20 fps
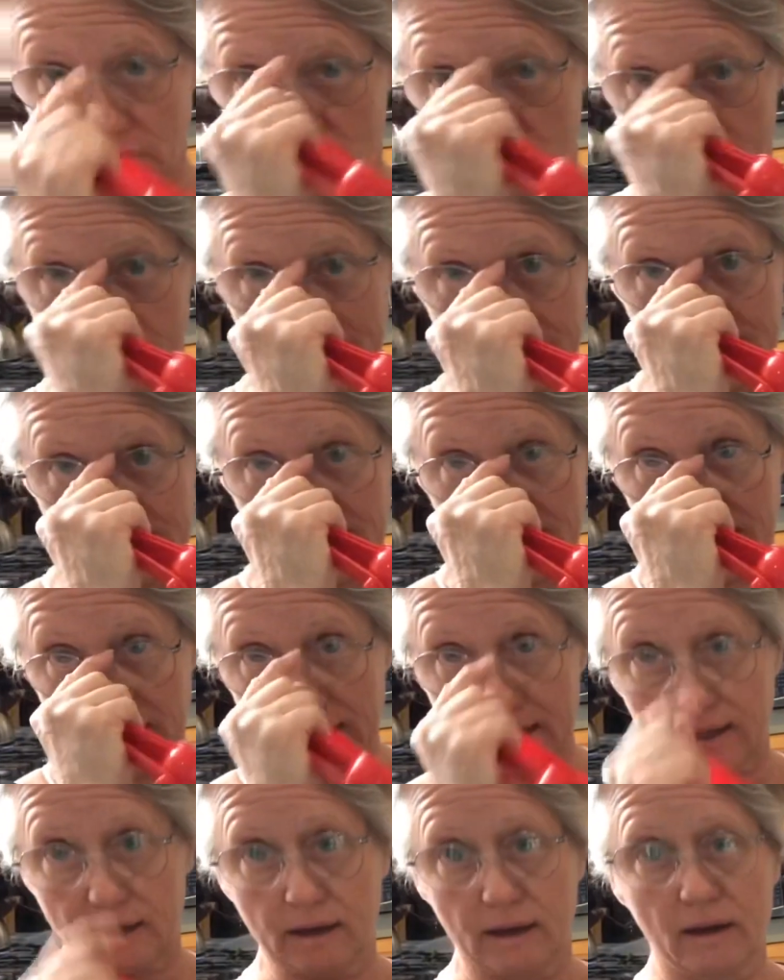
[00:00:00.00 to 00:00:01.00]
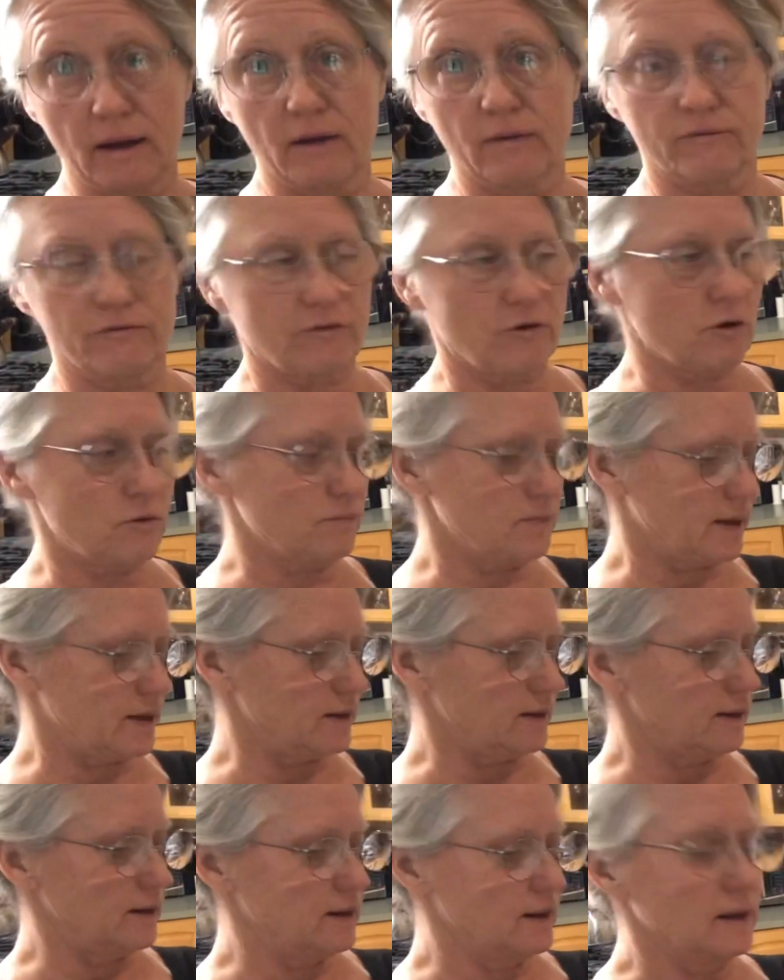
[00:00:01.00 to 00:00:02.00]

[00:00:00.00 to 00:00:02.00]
for my second ferment.